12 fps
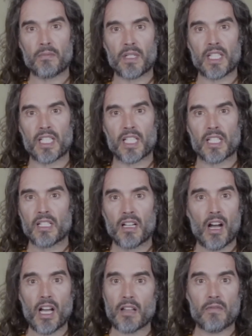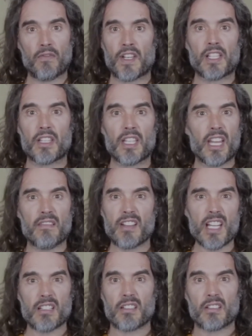media. I don't think that there
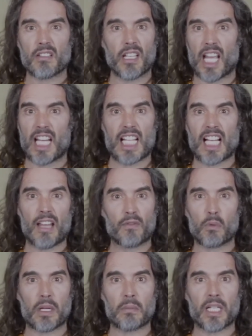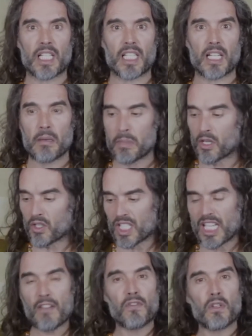is any left-wing media, because
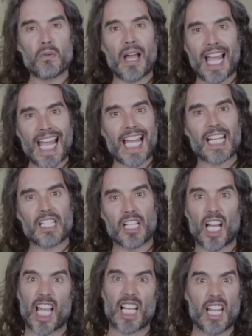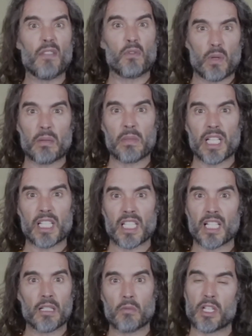if you had a left-wing
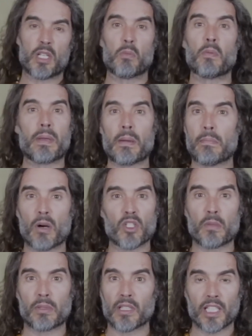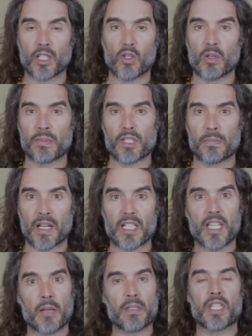media, which it would be impossible in the corporate space,
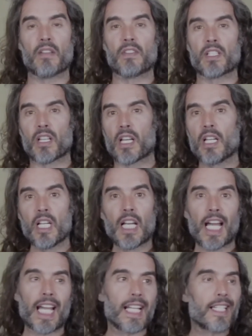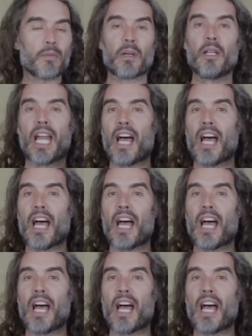they'd be saying things like, hey, listen, we're going to